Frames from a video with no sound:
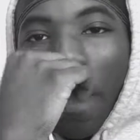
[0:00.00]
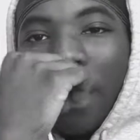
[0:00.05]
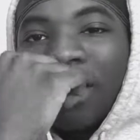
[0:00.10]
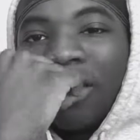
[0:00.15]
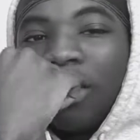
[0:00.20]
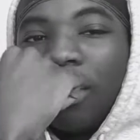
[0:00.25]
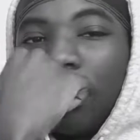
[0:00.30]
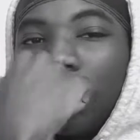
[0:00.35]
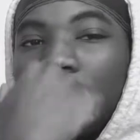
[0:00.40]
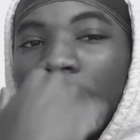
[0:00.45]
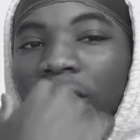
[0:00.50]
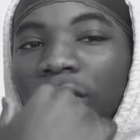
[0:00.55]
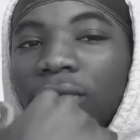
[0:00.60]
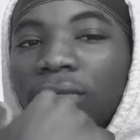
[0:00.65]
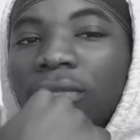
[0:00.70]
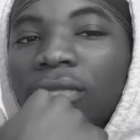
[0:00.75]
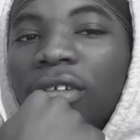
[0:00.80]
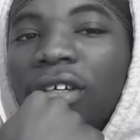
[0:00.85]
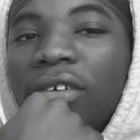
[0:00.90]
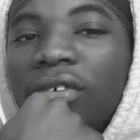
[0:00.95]
man. Yeah, yeah, yeah.
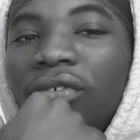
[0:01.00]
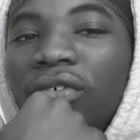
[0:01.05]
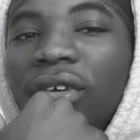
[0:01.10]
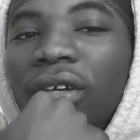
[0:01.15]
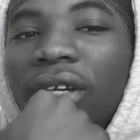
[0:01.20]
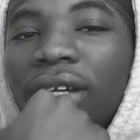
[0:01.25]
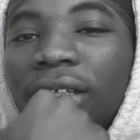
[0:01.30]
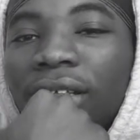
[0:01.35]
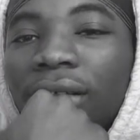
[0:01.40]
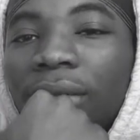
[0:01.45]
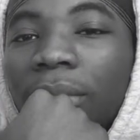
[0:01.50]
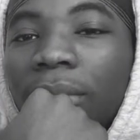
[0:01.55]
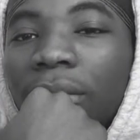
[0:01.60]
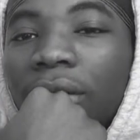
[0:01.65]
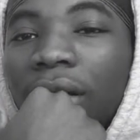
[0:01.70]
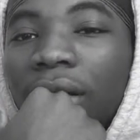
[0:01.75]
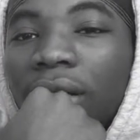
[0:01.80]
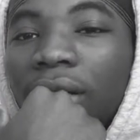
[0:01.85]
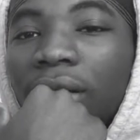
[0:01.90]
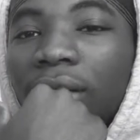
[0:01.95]

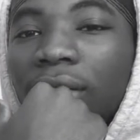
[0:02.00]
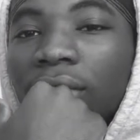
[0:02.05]
That